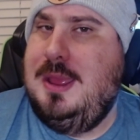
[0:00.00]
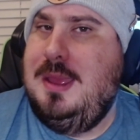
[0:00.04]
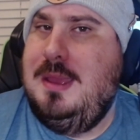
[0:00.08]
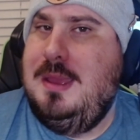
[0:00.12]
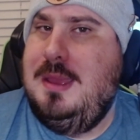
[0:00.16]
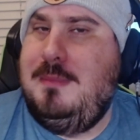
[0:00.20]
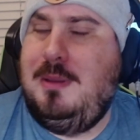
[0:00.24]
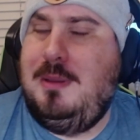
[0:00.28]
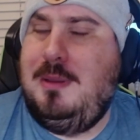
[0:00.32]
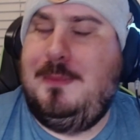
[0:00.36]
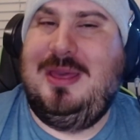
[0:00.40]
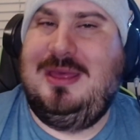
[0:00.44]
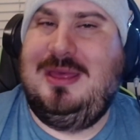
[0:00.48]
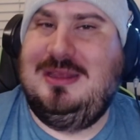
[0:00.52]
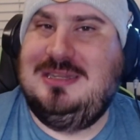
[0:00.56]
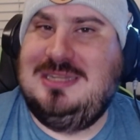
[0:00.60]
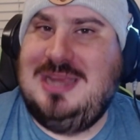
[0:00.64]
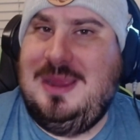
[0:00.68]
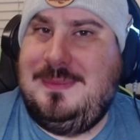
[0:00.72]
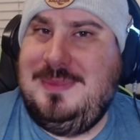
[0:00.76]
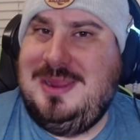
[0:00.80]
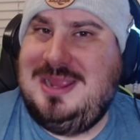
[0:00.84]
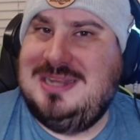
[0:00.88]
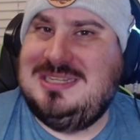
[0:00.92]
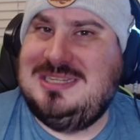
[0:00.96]
But by the
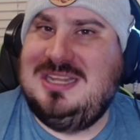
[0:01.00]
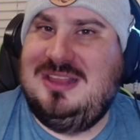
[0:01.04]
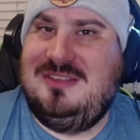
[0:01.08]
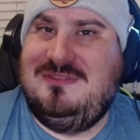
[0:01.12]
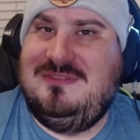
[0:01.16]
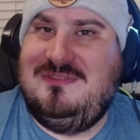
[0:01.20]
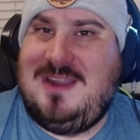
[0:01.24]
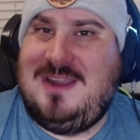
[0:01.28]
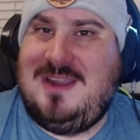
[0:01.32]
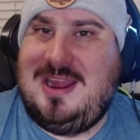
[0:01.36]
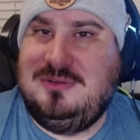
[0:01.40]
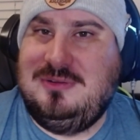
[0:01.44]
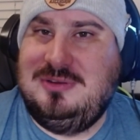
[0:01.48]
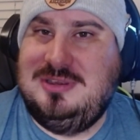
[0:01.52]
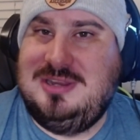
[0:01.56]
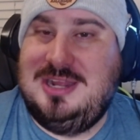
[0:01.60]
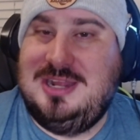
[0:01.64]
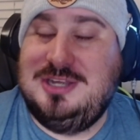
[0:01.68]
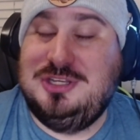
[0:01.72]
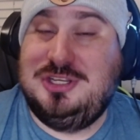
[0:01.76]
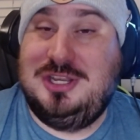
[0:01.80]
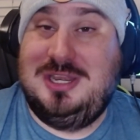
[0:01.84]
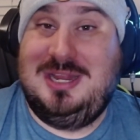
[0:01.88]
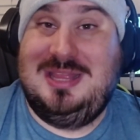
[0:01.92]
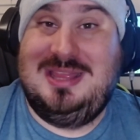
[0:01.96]
time you get to the final
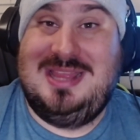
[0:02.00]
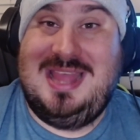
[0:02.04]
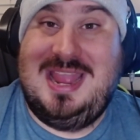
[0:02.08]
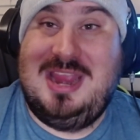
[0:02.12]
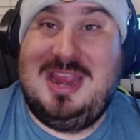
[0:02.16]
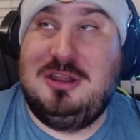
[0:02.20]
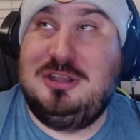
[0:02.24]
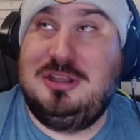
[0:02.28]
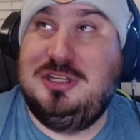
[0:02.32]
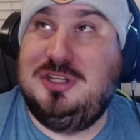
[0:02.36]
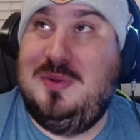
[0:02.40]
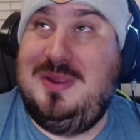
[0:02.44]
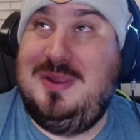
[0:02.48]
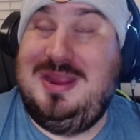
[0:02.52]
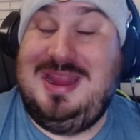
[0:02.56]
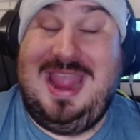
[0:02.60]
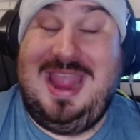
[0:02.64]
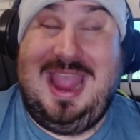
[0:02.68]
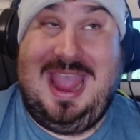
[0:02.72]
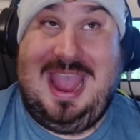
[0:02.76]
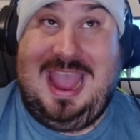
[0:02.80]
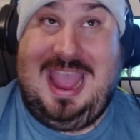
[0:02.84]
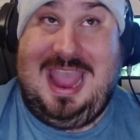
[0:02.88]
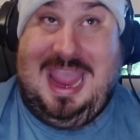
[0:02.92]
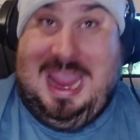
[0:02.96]
dungeon and they are
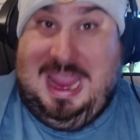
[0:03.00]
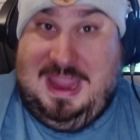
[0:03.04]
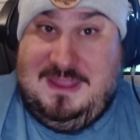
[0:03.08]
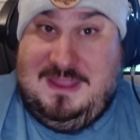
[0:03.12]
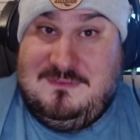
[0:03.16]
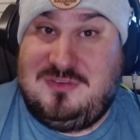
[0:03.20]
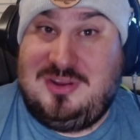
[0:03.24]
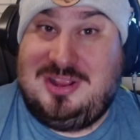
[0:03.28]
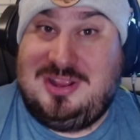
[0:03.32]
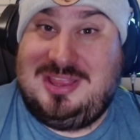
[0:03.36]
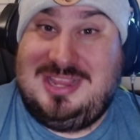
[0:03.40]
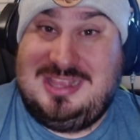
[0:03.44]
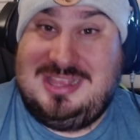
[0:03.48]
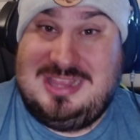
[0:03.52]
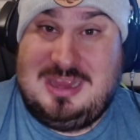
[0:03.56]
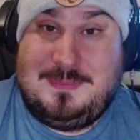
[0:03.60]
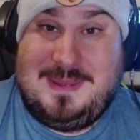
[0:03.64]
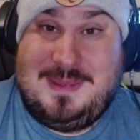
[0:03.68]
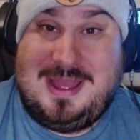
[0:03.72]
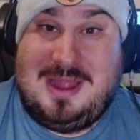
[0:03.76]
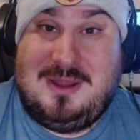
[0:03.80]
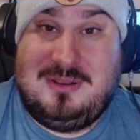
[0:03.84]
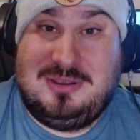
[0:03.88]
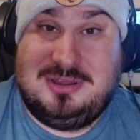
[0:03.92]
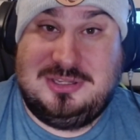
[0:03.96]
doing everything in their
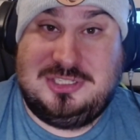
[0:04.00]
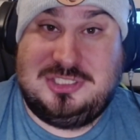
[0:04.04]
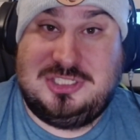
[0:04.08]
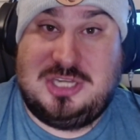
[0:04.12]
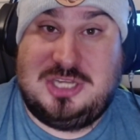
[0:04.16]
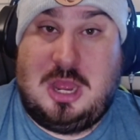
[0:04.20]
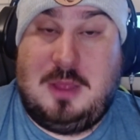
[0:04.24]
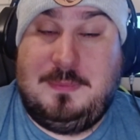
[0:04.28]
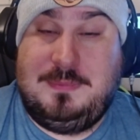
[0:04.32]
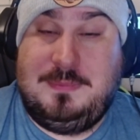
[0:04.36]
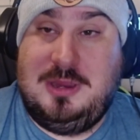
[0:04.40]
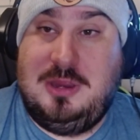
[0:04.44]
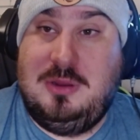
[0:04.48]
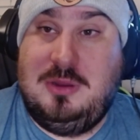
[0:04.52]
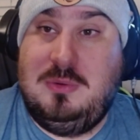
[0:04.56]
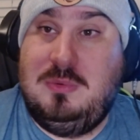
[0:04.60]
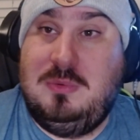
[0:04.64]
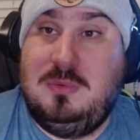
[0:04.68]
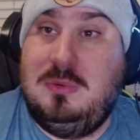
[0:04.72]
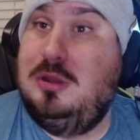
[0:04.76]
power to stop you,